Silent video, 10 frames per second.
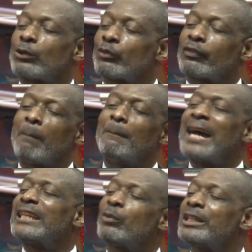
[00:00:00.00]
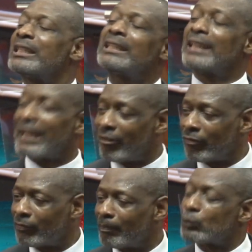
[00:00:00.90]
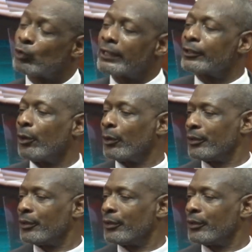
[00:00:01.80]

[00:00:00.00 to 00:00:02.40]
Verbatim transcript: with the money we didn't have, but we had God.